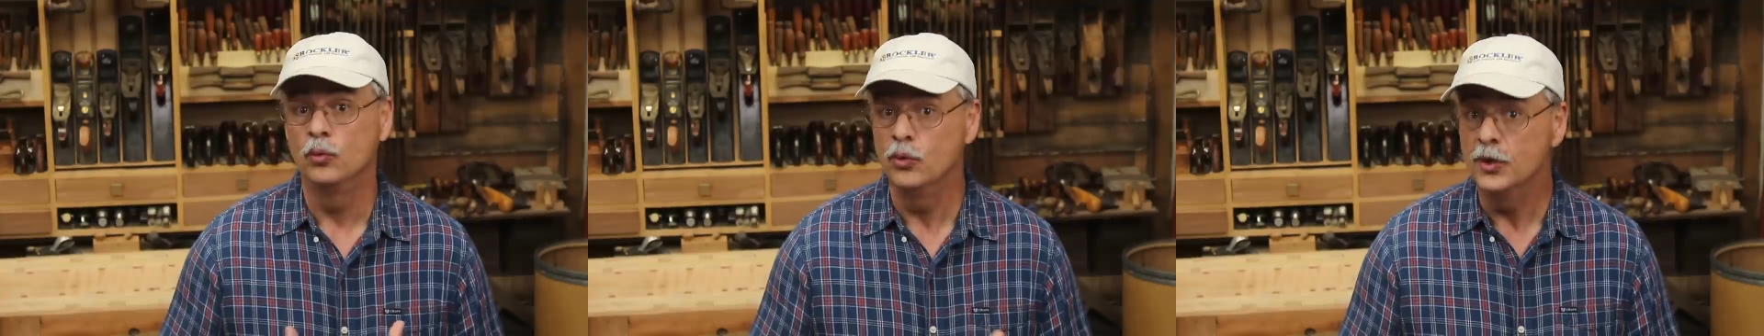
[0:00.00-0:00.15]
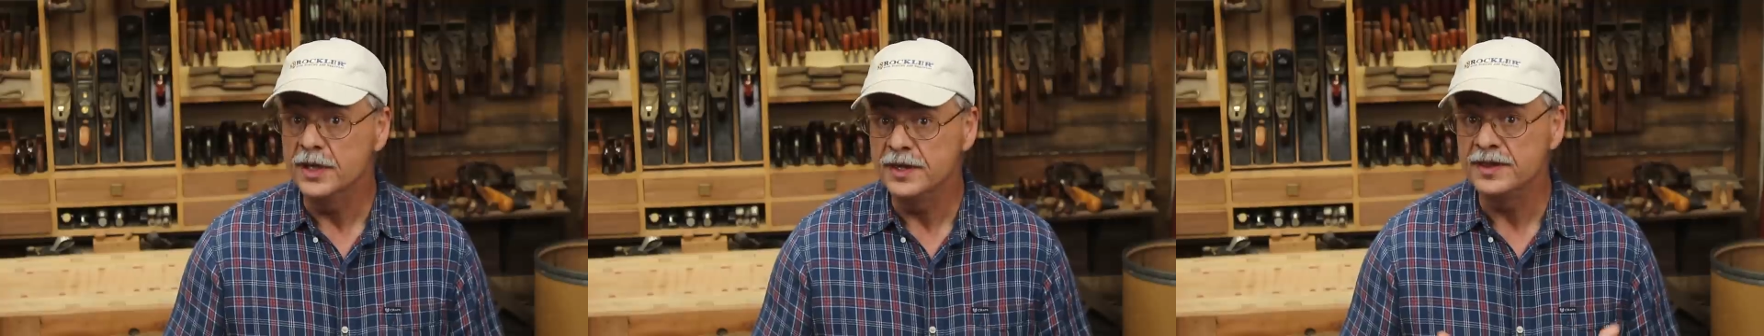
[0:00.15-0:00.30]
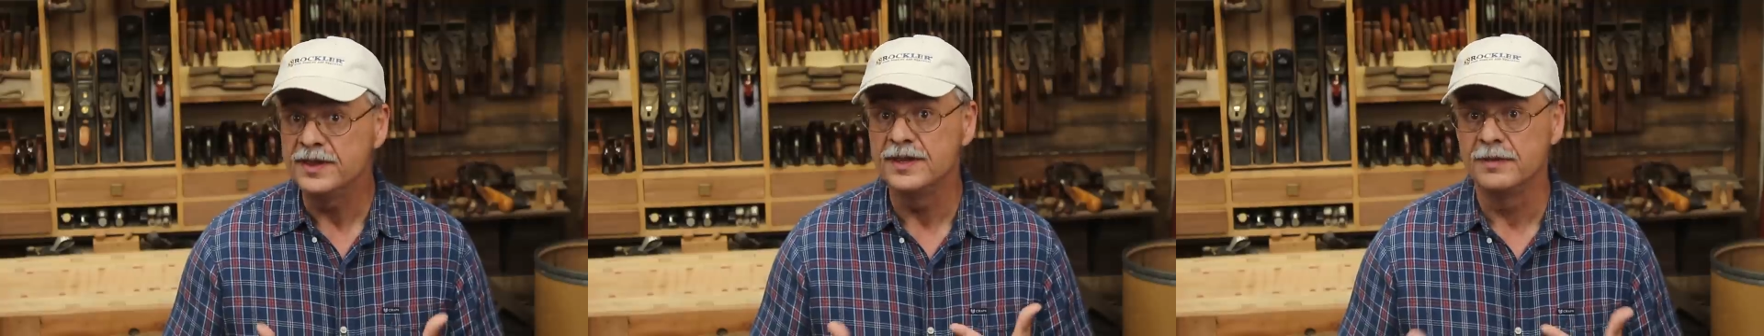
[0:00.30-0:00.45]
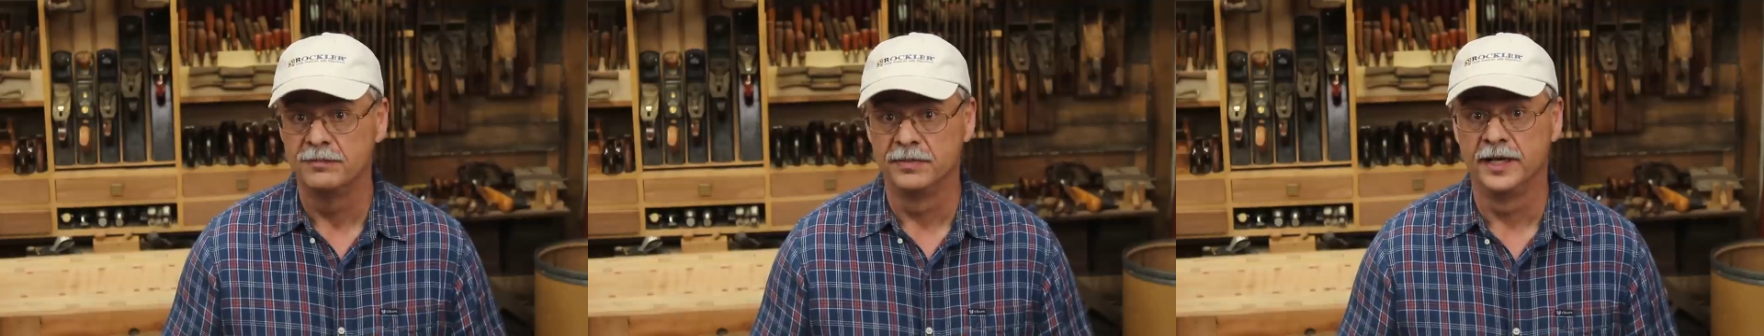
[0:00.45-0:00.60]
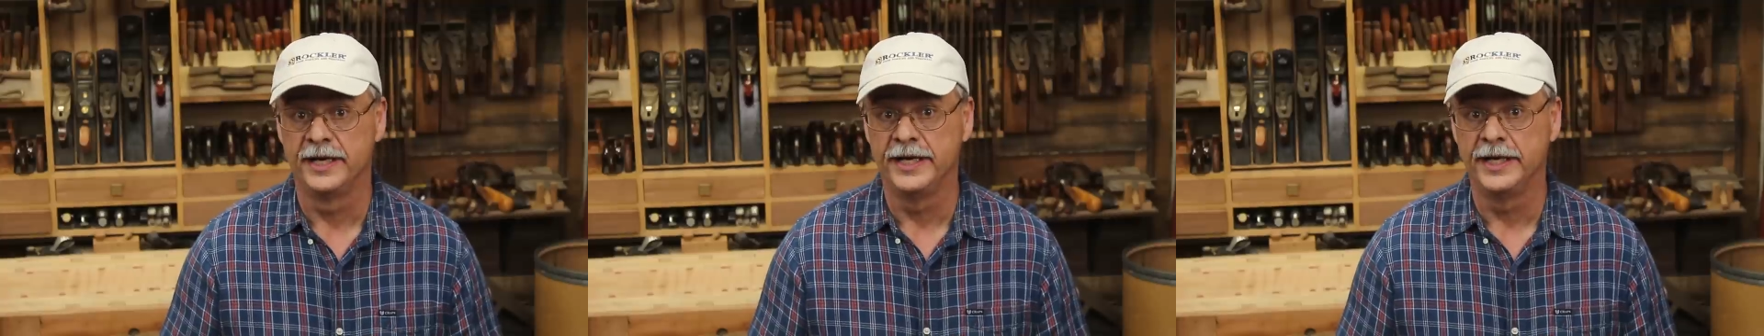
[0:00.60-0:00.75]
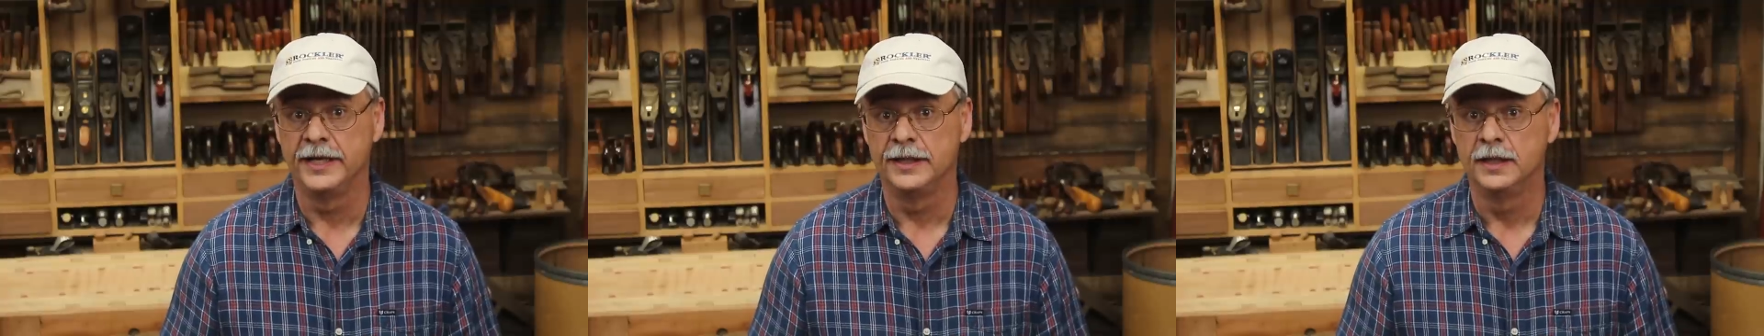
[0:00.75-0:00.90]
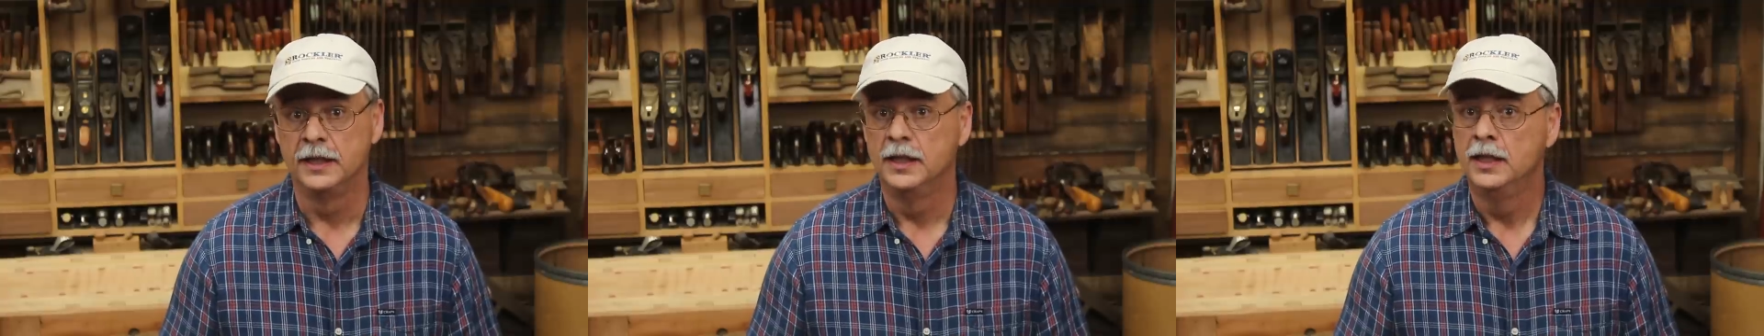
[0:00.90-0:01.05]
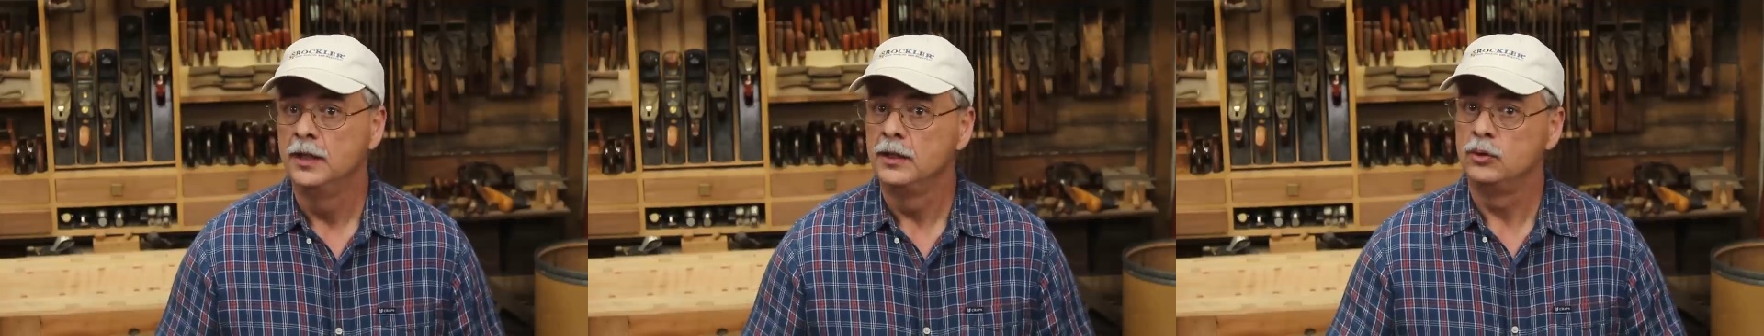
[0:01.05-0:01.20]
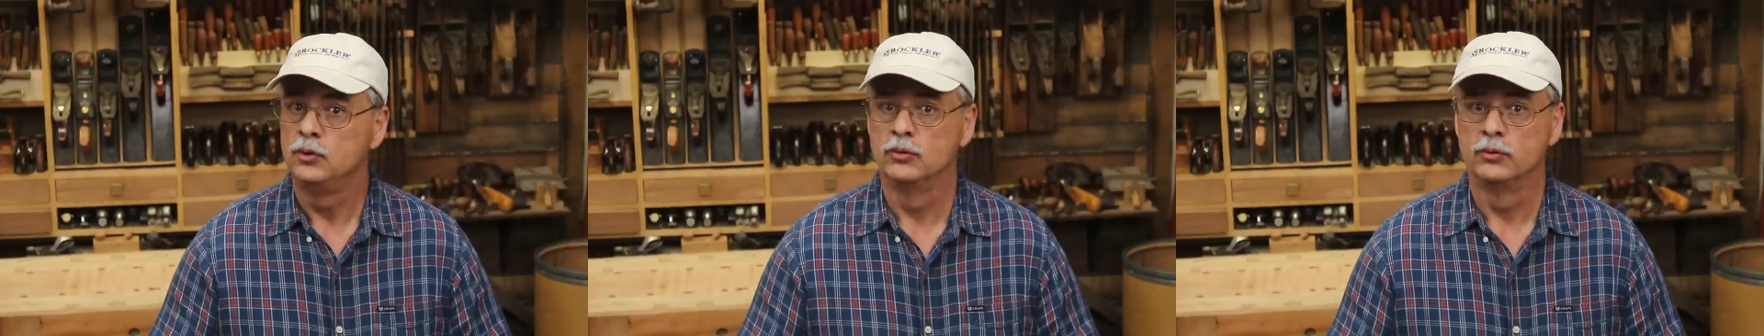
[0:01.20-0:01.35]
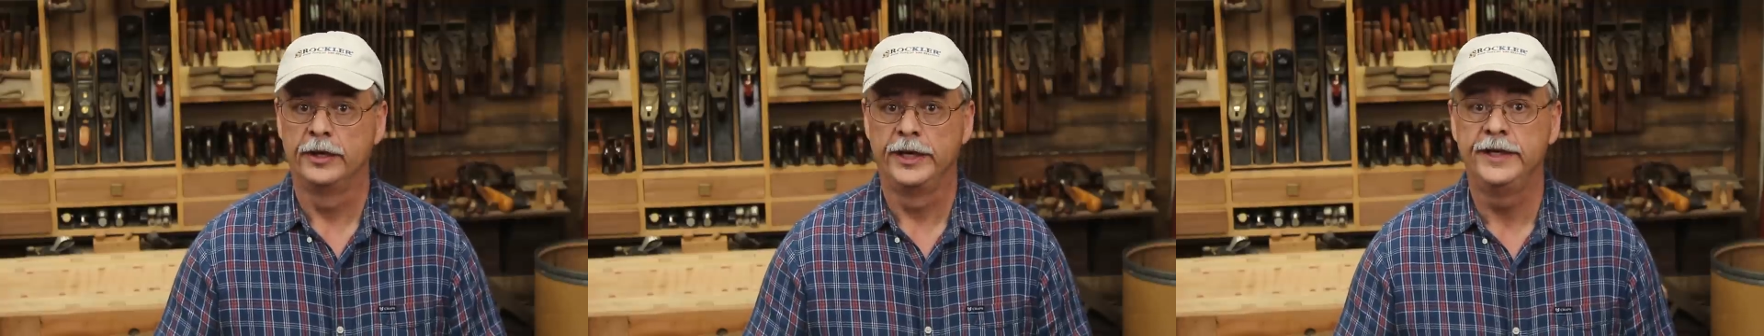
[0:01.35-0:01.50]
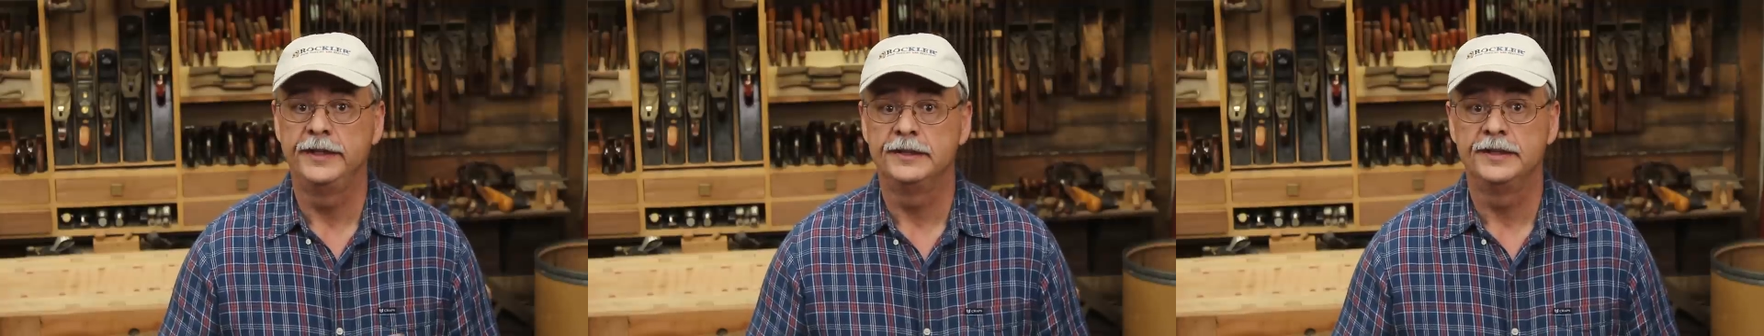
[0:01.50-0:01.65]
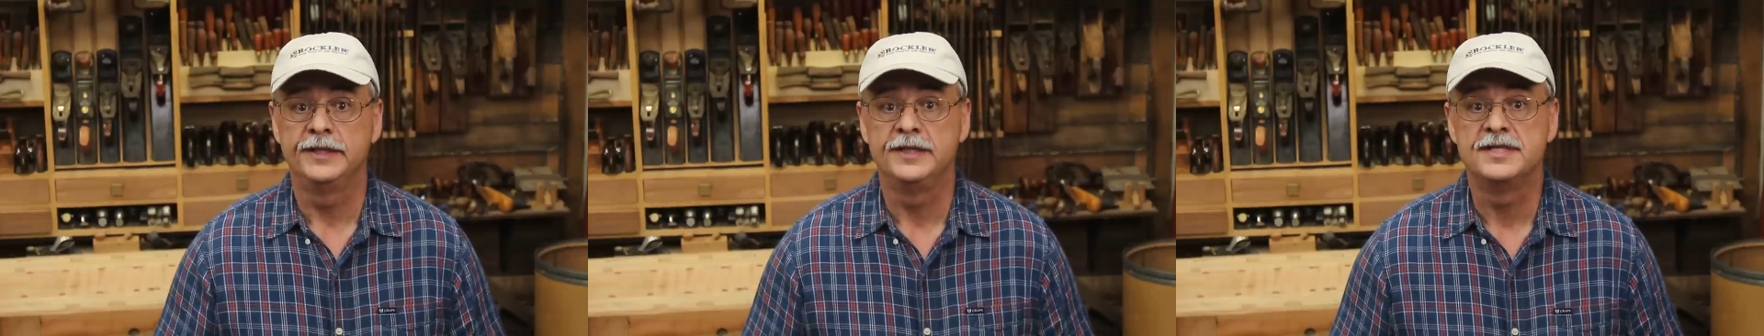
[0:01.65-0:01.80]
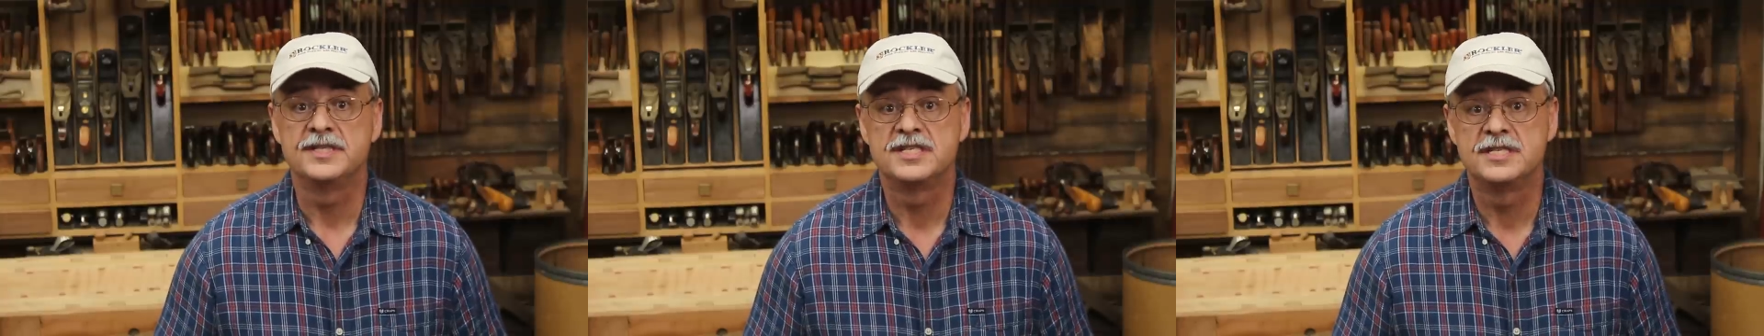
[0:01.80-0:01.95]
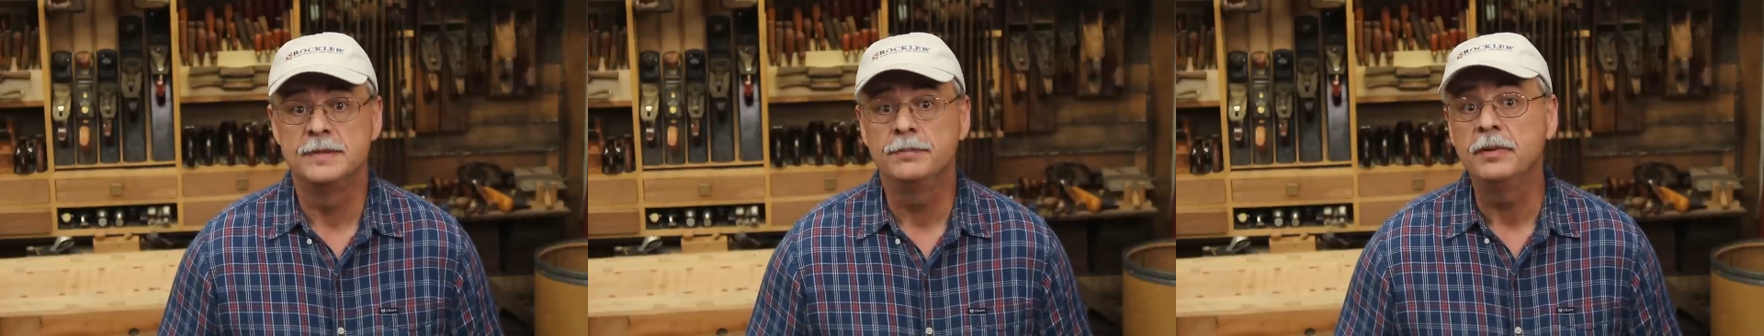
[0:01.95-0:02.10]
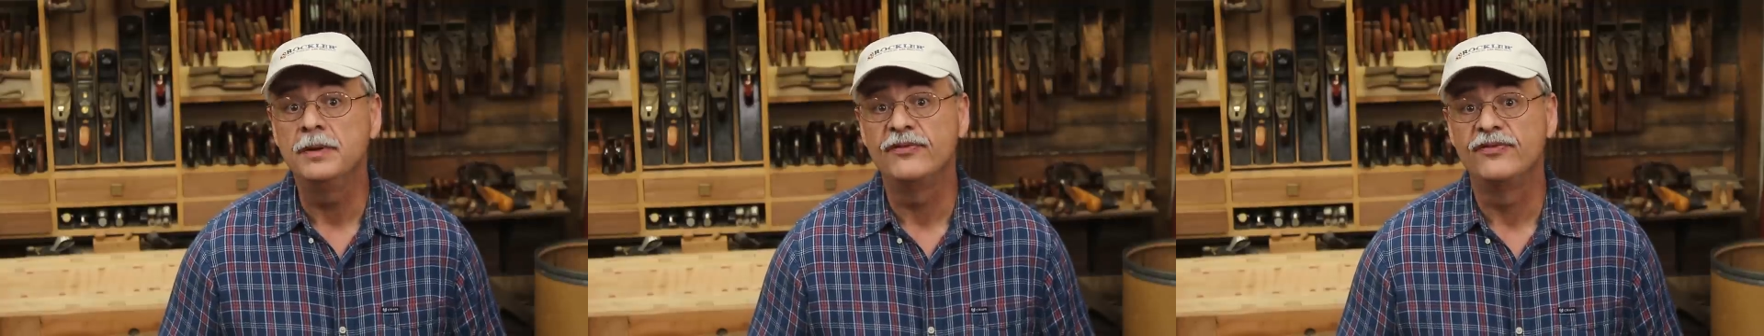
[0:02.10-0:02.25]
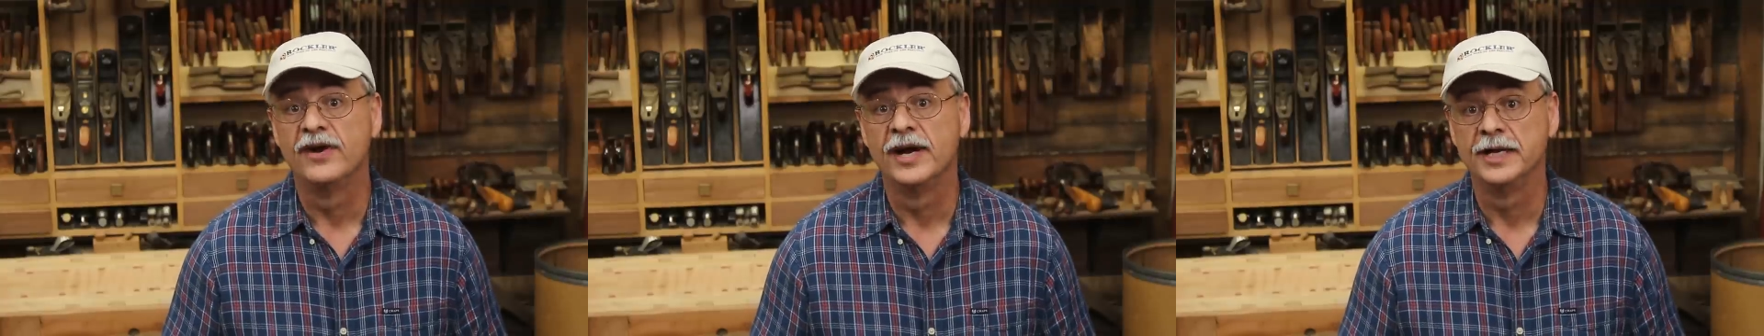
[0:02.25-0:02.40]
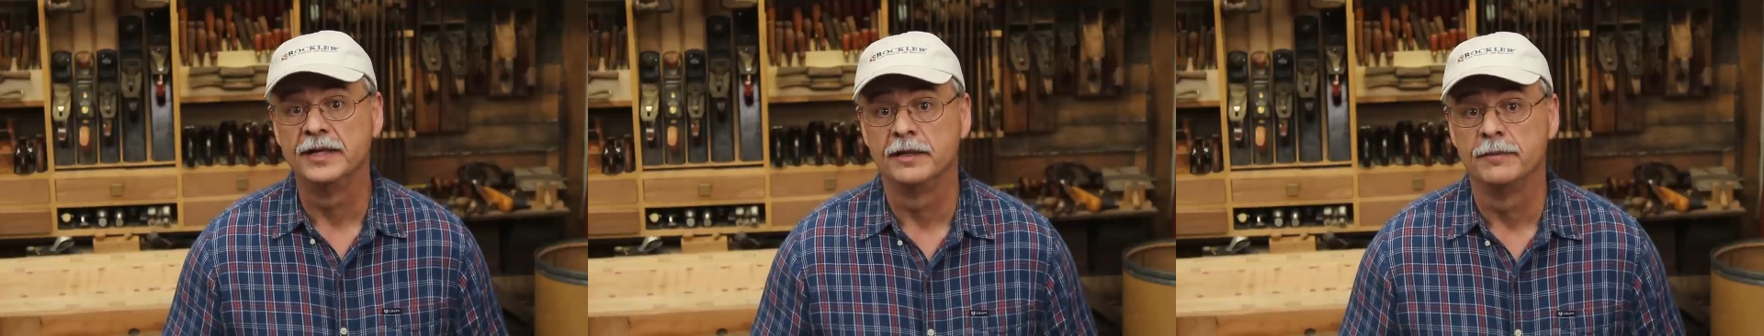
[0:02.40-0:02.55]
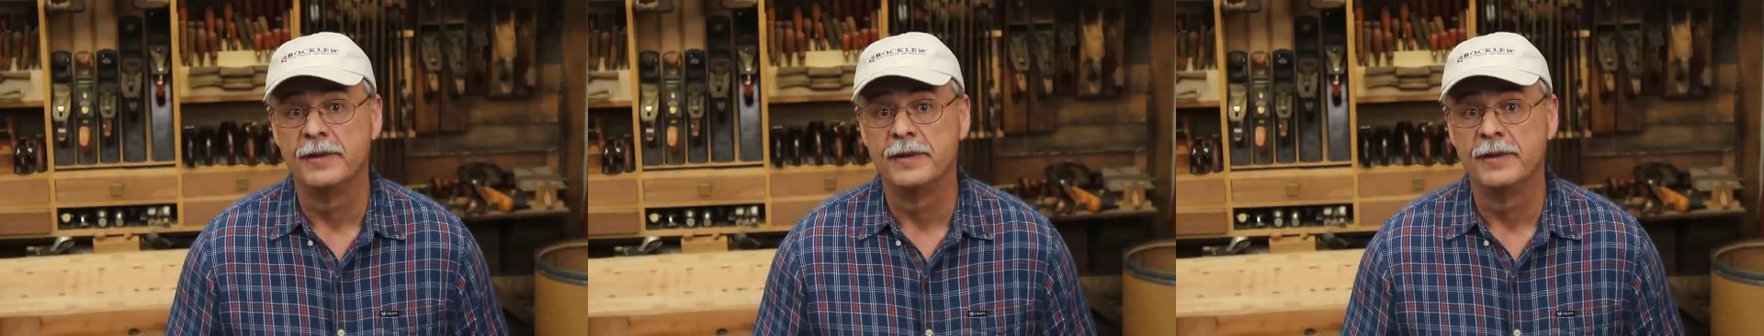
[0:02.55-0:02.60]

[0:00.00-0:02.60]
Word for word: with the blade, greatly simplifying